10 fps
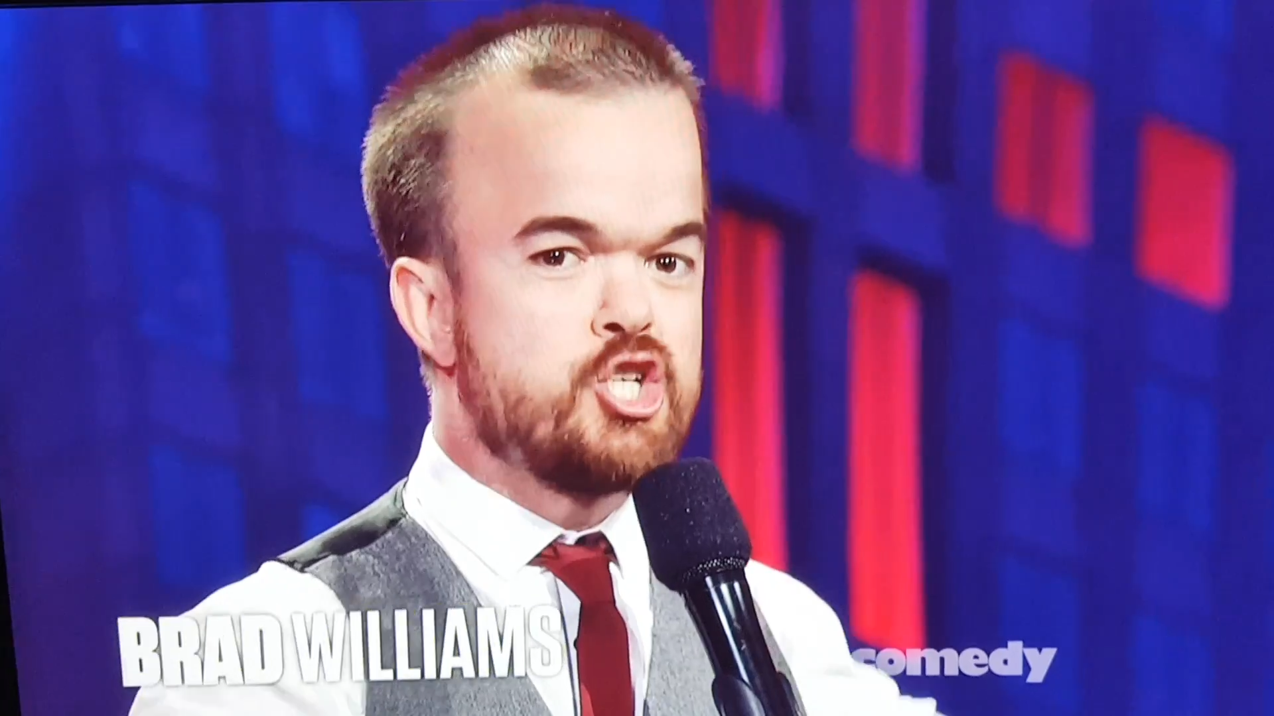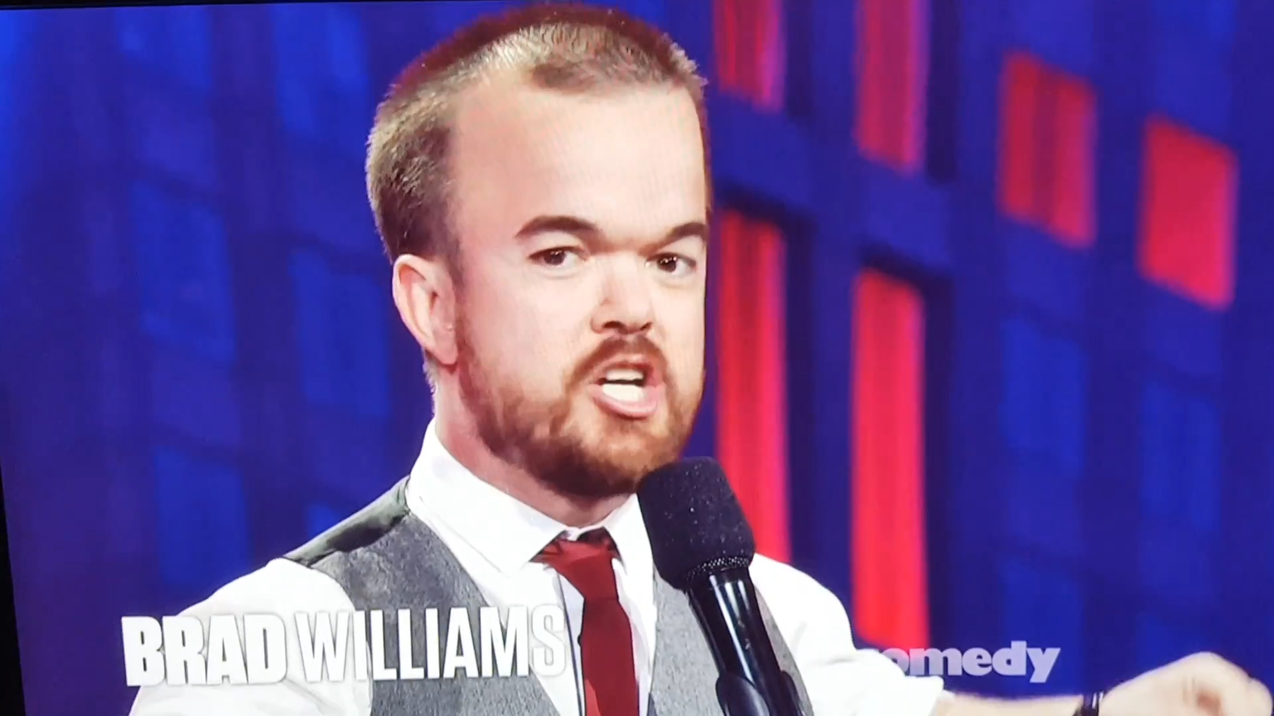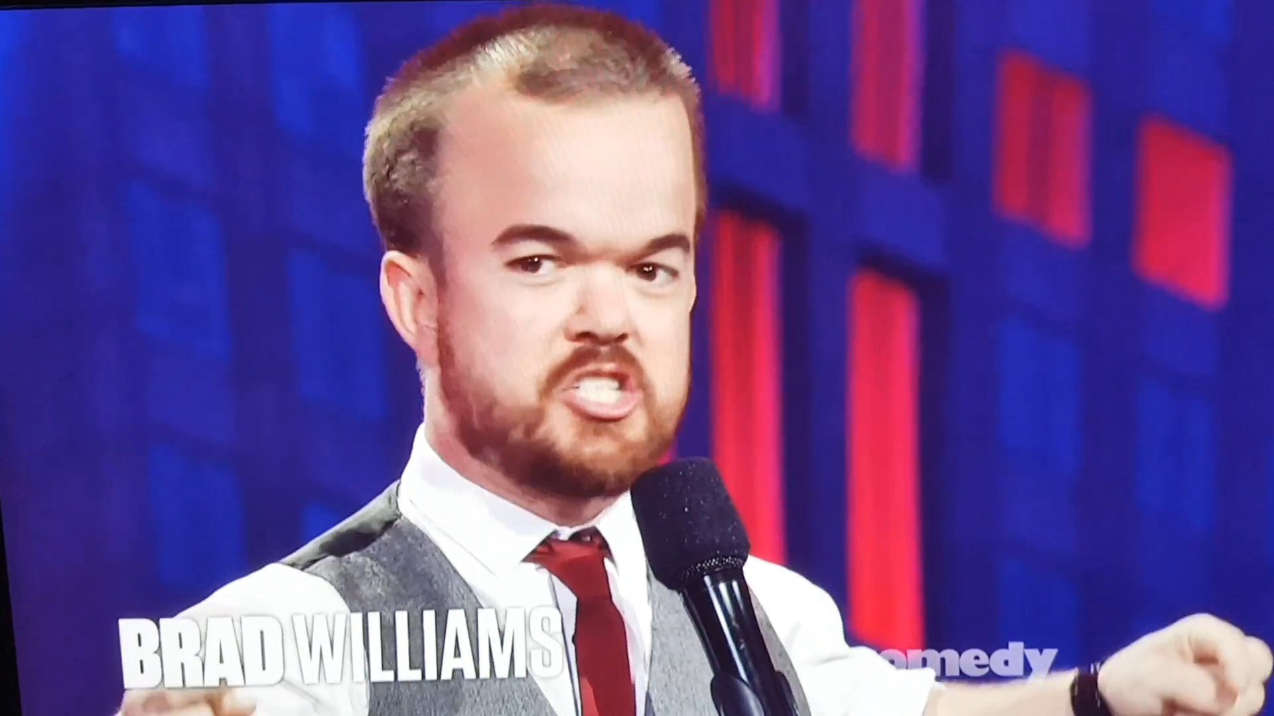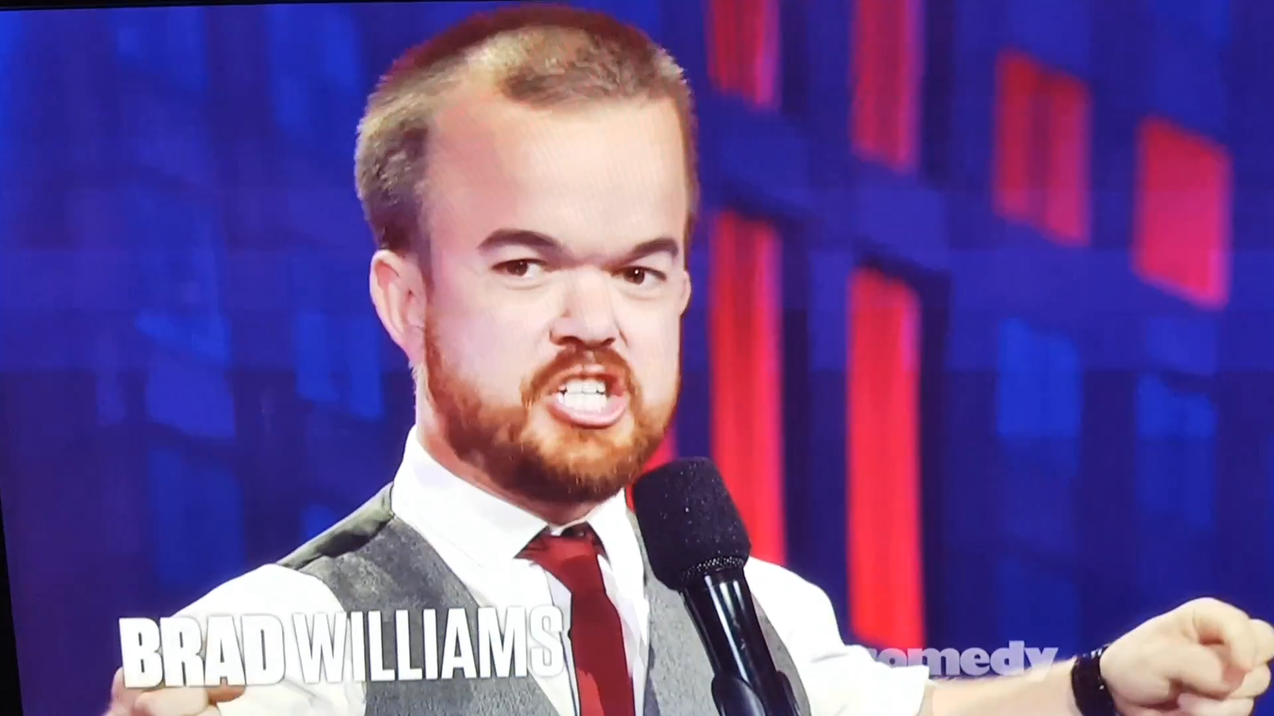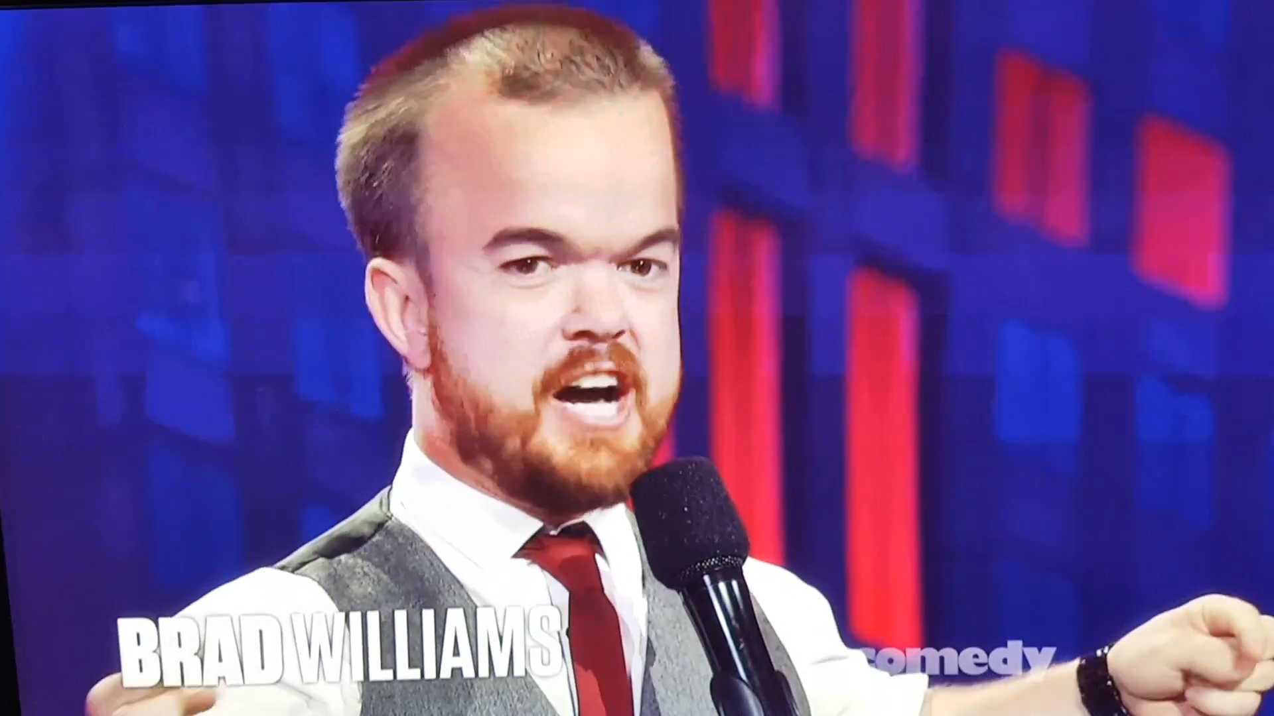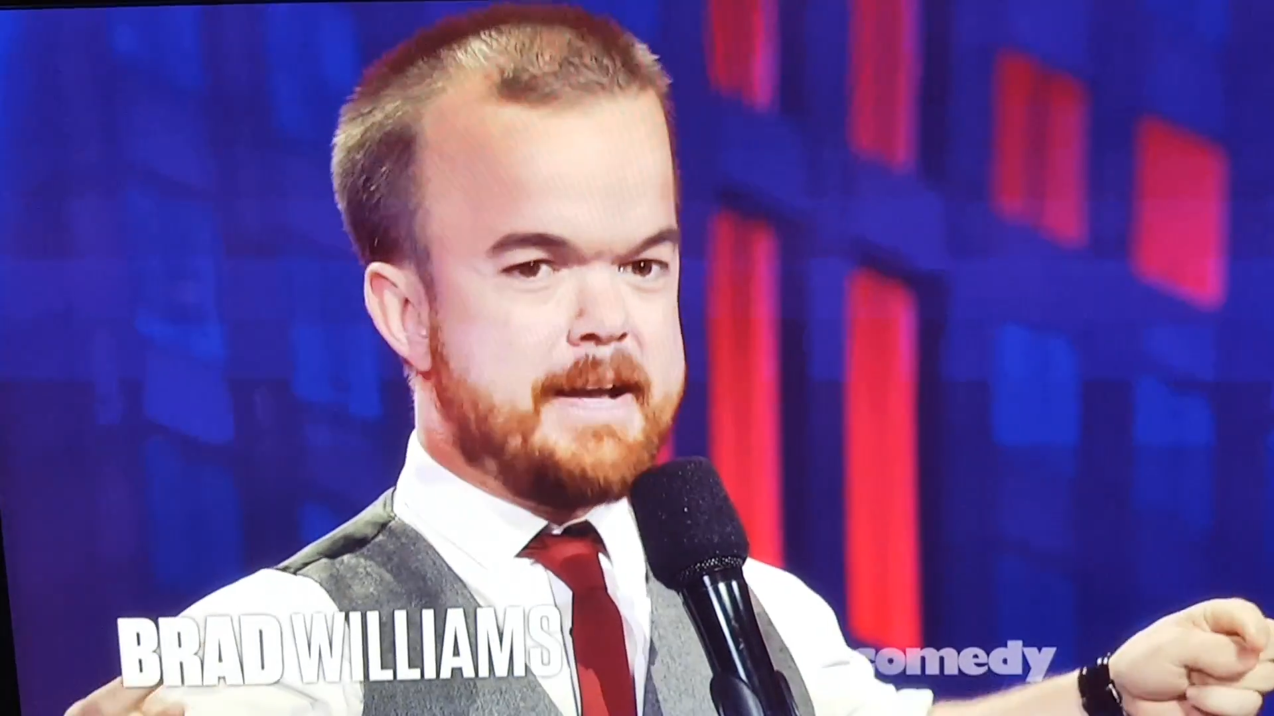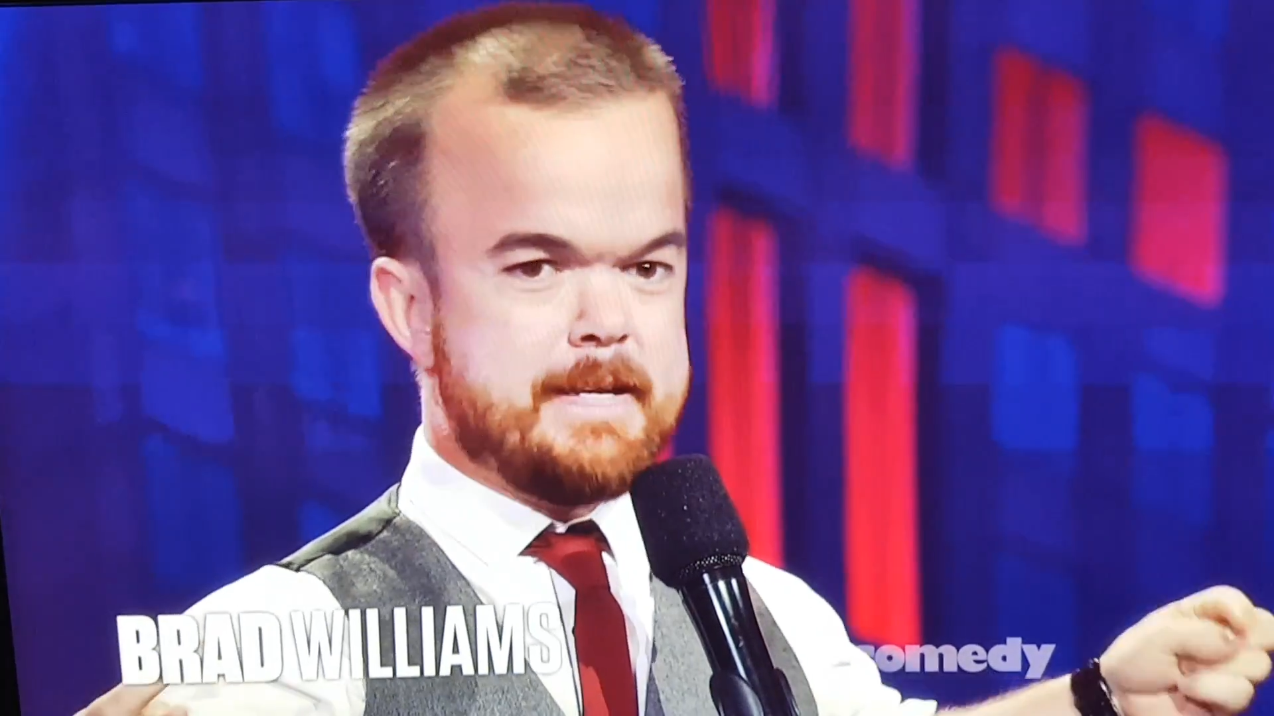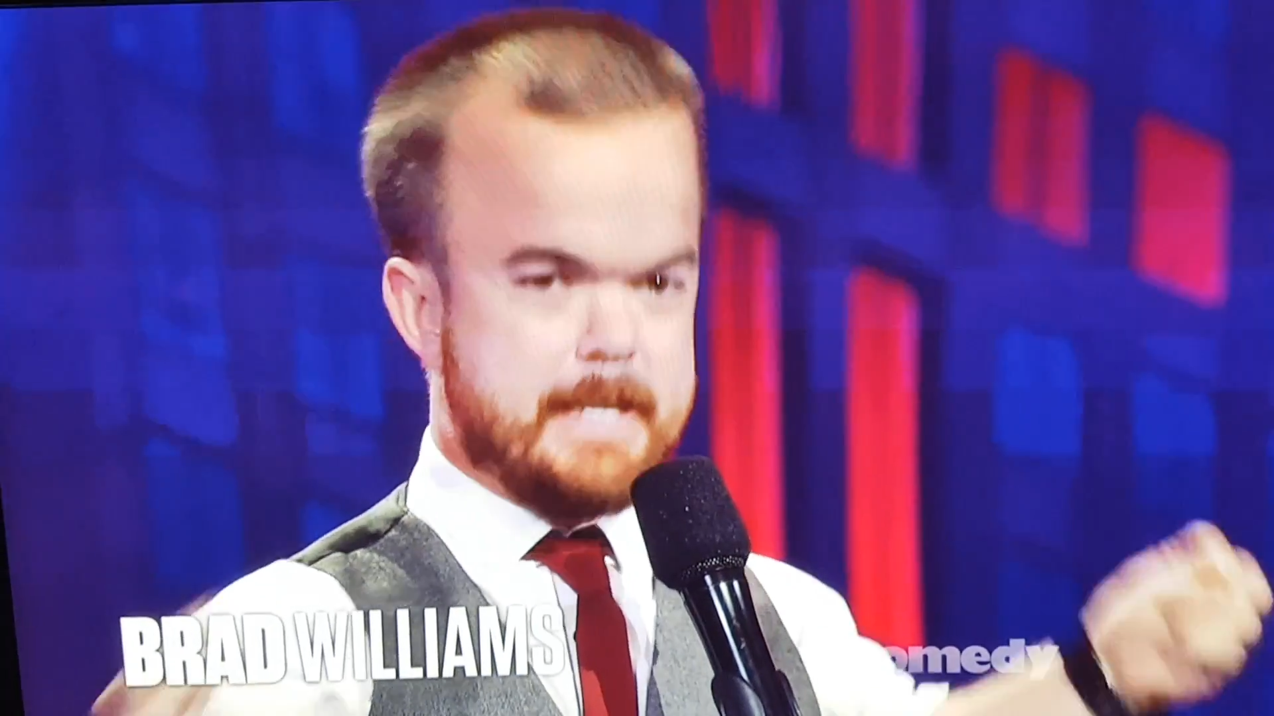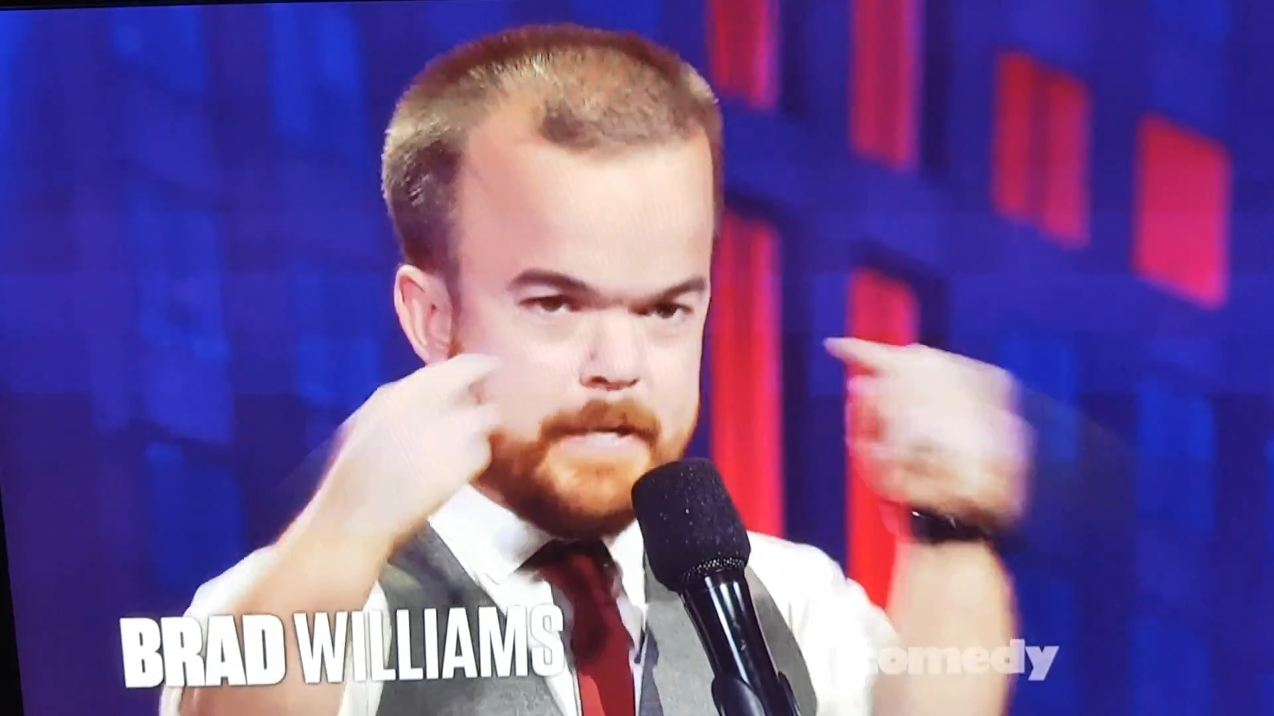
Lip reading: just got